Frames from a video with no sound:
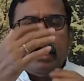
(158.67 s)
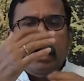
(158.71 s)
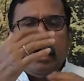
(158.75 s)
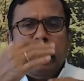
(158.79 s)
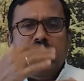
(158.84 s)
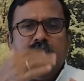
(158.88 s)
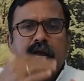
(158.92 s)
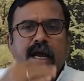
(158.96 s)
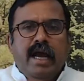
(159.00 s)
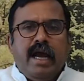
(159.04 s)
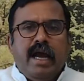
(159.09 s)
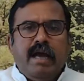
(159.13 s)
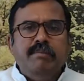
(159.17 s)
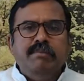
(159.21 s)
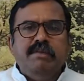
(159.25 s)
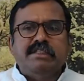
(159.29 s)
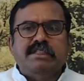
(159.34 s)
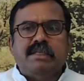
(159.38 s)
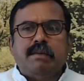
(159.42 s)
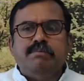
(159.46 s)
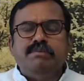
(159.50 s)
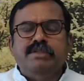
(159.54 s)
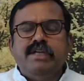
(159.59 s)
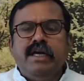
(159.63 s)
I am the
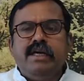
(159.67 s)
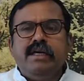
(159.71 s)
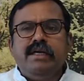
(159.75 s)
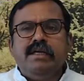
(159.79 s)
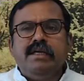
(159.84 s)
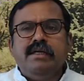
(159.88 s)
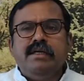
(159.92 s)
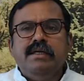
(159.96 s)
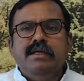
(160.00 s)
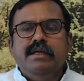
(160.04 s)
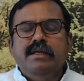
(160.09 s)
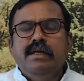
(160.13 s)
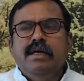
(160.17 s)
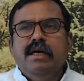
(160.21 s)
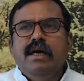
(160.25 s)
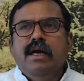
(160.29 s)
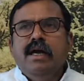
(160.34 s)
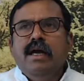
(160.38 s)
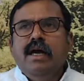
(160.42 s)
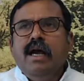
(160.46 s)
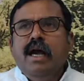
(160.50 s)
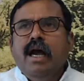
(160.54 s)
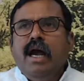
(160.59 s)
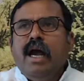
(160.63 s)
subject
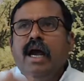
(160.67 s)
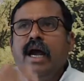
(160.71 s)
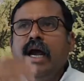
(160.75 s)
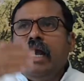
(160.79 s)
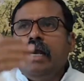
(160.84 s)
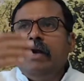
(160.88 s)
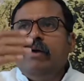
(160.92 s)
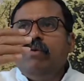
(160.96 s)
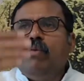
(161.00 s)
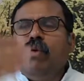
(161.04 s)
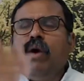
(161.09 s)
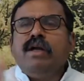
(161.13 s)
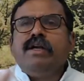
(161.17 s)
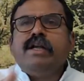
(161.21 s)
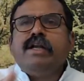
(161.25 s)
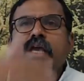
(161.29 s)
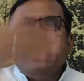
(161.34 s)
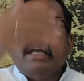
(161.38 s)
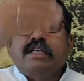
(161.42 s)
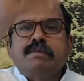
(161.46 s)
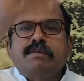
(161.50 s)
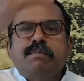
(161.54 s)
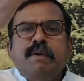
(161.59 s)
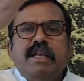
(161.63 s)
and what I
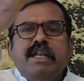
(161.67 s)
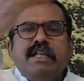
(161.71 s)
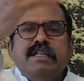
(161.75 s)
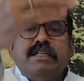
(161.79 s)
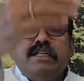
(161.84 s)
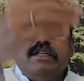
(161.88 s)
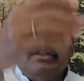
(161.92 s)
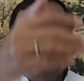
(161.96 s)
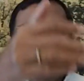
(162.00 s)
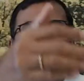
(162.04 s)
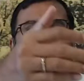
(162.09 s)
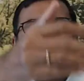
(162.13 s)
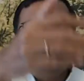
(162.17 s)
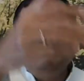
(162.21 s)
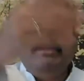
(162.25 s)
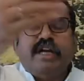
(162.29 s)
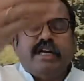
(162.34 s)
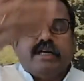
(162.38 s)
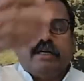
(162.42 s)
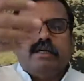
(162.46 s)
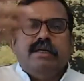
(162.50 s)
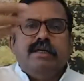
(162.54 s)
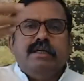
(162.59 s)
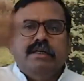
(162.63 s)
experience is the
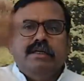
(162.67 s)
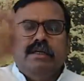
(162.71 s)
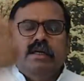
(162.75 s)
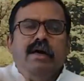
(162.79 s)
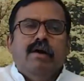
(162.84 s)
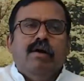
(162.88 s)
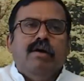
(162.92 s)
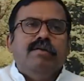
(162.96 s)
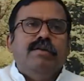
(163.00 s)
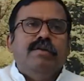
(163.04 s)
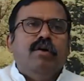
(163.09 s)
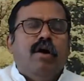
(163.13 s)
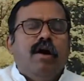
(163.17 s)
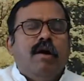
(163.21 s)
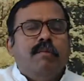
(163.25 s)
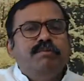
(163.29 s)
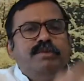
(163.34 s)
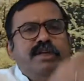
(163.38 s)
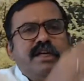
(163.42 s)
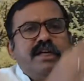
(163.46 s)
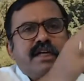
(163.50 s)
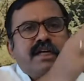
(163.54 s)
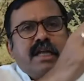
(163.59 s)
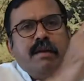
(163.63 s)
object. The
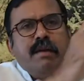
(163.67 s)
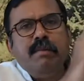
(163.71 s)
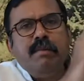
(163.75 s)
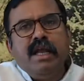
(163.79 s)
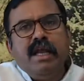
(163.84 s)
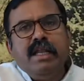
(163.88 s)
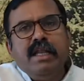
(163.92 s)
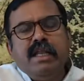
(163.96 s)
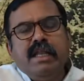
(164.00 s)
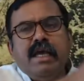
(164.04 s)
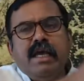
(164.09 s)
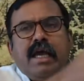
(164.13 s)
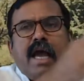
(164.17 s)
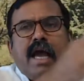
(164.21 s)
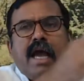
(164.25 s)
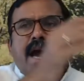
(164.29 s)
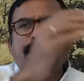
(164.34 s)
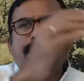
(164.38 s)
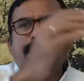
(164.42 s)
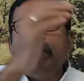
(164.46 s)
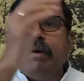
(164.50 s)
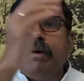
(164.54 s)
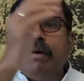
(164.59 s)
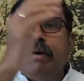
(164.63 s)
object can be anything:
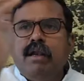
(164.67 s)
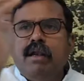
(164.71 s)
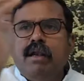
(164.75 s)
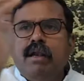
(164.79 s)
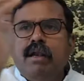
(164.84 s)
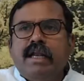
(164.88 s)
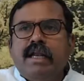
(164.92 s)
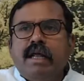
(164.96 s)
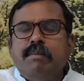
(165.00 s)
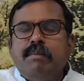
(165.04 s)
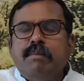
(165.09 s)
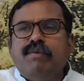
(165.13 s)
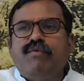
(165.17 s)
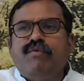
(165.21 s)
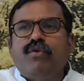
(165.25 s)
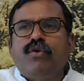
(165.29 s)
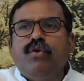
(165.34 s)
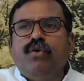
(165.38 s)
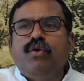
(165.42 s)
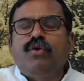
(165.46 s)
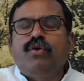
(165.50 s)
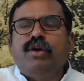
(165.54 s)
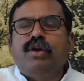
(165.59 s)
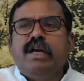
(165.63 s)
apple, it can be
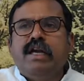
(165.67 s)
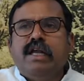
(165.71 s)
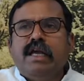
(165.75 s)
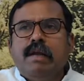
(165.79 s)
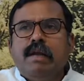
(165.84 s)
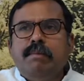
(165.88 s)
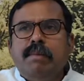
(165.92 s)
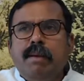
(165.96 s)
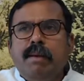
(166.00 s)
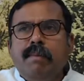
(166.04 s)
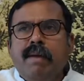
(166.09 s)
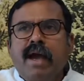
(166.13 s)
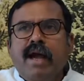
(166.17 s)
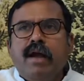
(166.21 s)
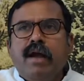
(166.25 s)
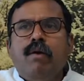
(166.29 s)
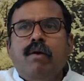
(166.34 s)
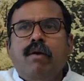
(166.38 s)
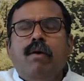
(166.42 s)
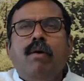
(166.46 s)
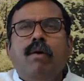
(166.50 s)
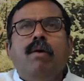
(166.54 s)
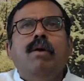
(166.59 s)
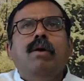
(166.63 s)
fruit, it can be
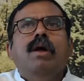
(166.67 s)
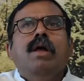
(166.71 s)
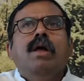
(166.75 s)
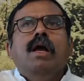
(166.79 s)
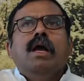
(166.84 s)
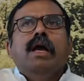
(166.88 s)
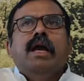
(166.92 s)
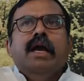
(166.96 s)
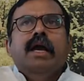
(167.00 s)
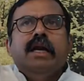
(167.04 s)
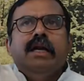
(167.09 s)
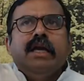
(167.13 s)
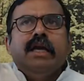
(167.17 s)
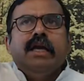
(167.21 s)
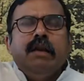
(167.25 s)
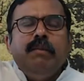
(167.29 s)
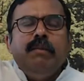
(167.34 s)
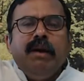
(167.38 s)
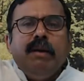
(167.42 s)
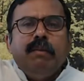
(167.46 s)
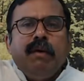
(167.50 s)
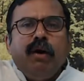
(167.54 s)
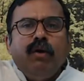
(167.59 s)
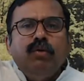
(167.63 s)
mango, it can be
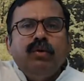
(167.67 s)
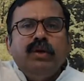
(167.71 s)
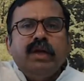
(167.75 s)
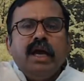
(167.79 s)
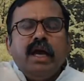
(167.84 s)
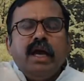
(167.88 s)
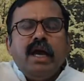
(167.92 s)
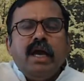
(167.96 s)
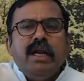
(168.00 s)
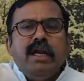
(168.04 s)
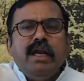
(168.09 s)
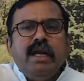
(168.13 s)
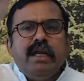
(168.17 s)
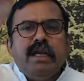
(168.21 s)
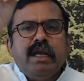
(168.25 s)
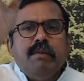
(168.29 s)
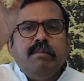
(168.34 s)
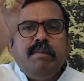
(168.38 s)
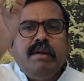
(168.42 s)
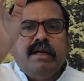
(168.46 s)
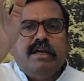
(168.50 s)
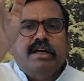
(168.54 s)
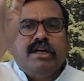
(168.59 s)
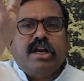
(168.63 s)
a mountain, it can
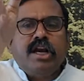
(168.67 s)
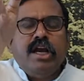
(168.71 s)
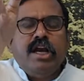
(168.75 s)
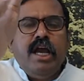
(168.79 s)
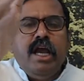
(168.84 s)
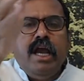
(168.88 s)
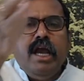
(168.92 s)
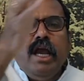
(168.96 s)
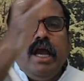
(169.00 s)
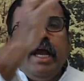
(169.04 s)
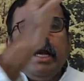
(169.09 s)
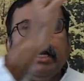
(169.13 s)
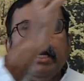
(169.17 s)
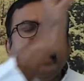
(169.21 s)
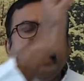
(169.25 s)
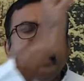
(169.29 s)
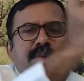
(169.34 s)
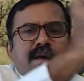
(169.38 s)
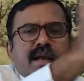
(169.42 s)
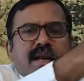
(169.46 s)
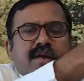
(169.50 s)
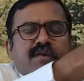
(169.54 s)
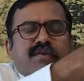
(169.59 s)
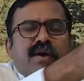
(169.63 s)
be a tree, it can
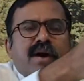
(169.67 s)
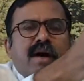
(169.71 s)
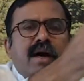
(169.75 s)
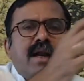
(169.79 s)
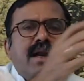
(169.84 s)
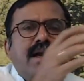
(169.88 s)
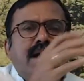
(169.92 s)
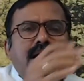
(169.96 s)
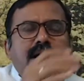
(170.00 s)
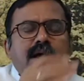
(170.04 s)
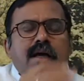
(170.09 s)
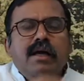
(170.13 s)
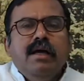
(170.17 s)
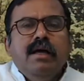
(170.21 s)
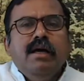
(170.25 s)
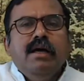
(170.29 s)
be a river.